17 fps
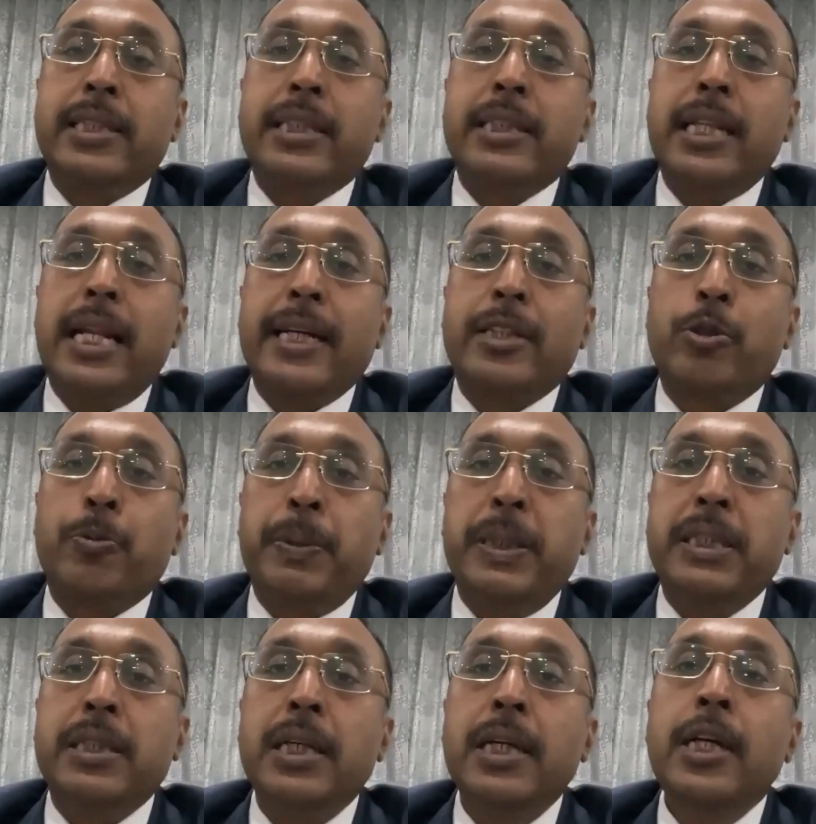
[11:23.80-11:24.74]
lakhs
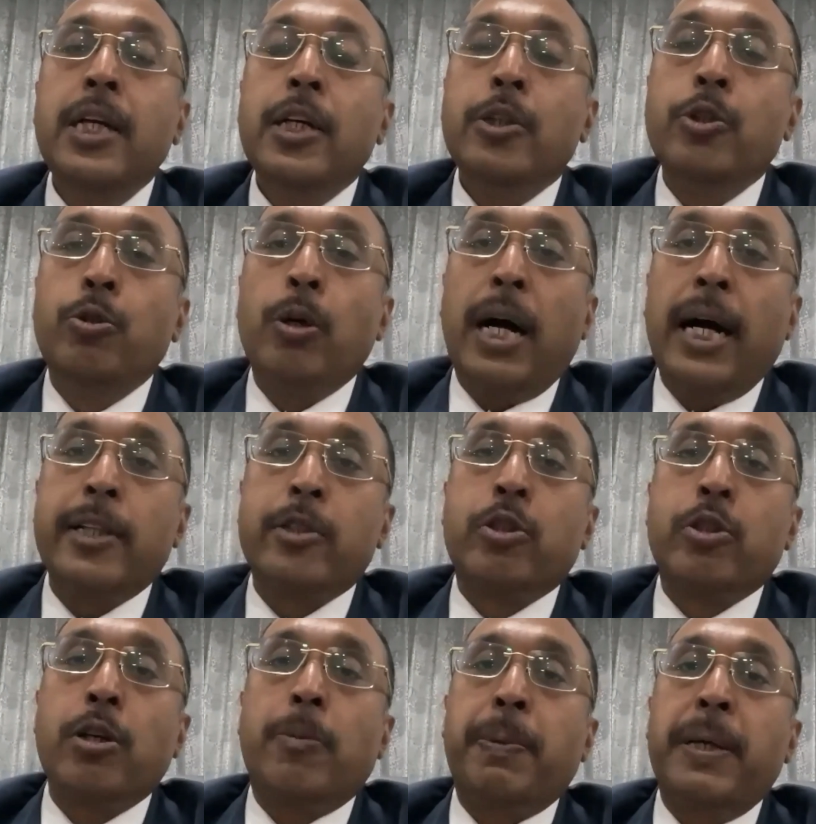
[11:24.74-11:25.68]
rupees you
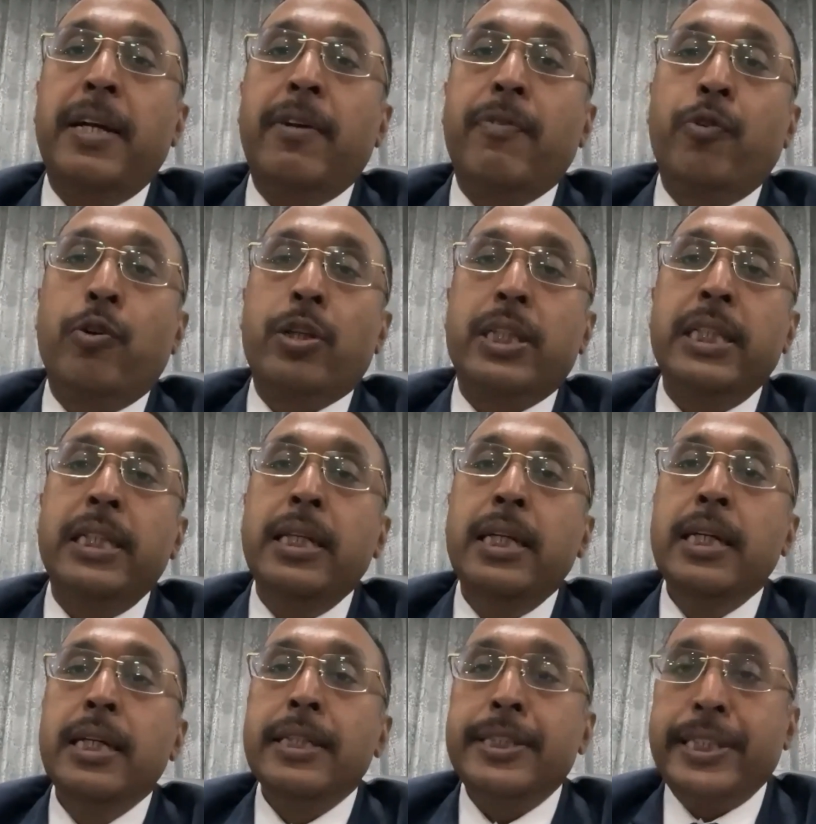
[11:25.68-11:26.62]
also paid for the
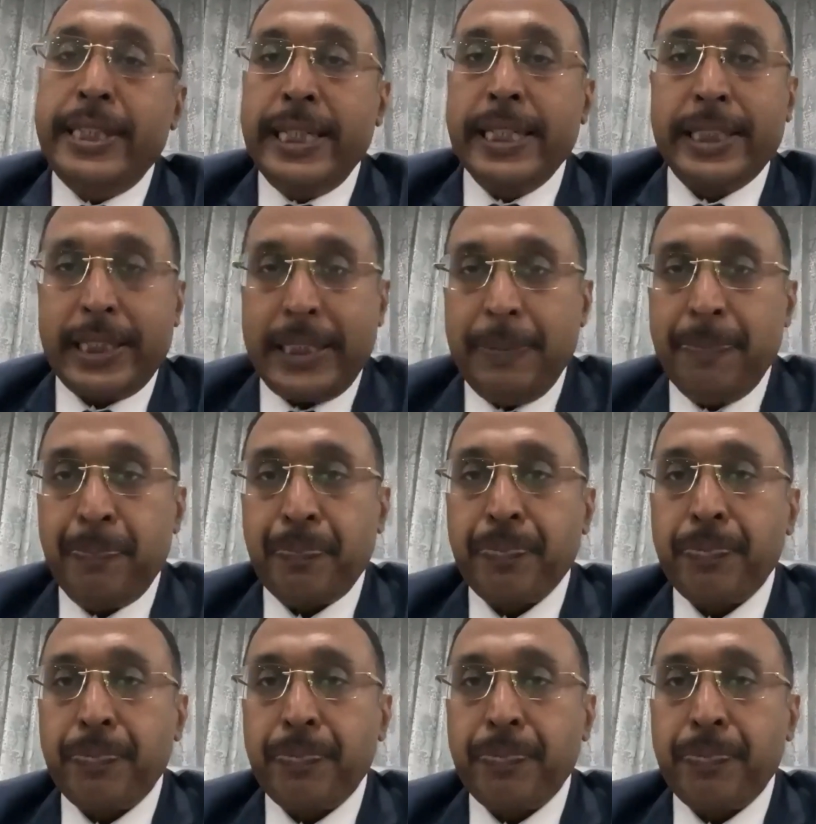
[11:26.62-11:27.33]
GST.